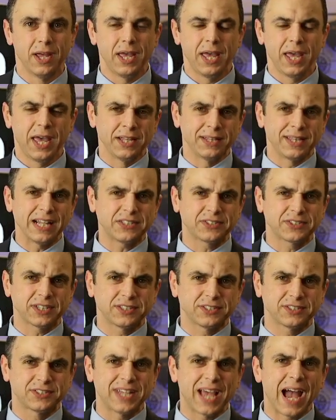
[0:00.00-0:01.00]
And that's
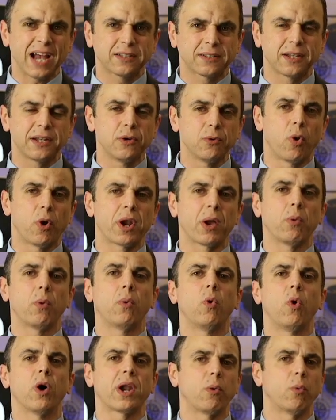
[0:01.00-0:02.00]
exactly
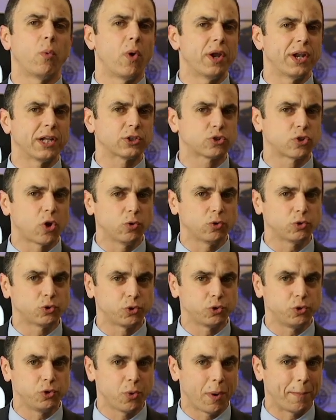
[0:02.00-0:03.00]
what I want to talk
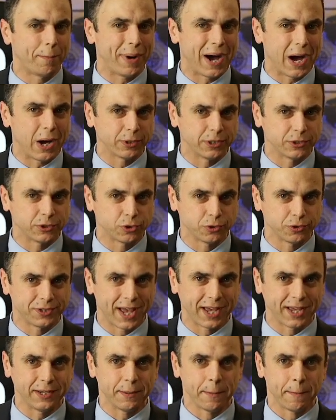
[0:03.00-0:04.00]
to you about it
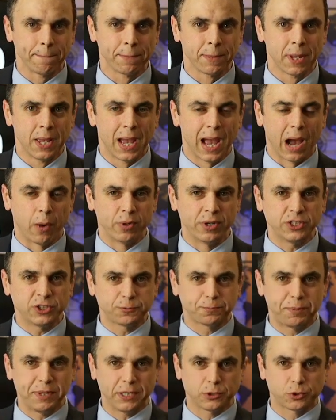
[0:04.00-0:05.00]
today. I want to
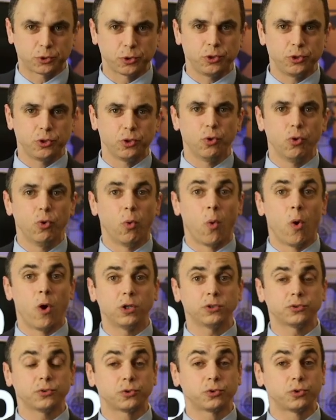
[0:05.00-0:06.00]
speak to you who
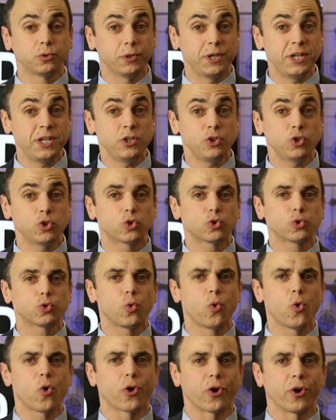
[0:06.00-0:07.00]
want to
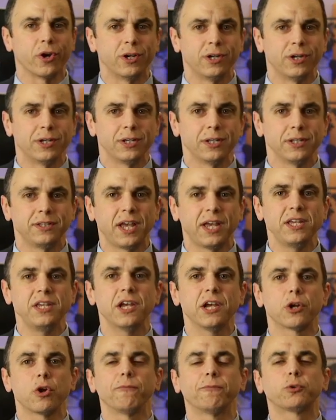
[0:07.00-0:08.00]
ensure the
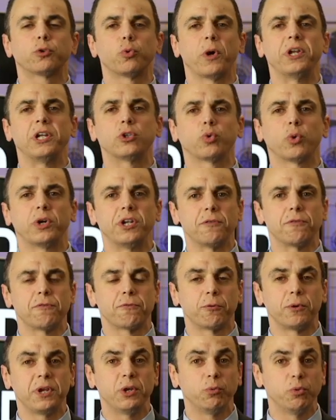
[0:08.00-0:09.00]
year of
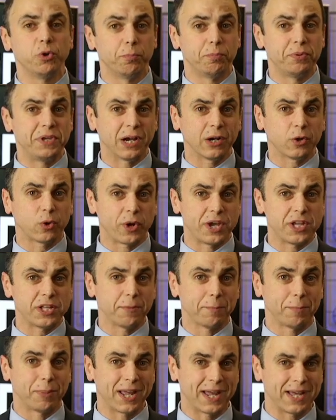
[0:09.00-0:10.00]
2023 will be a
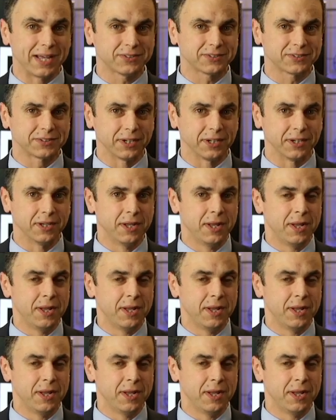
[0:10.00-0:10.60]
great blessing.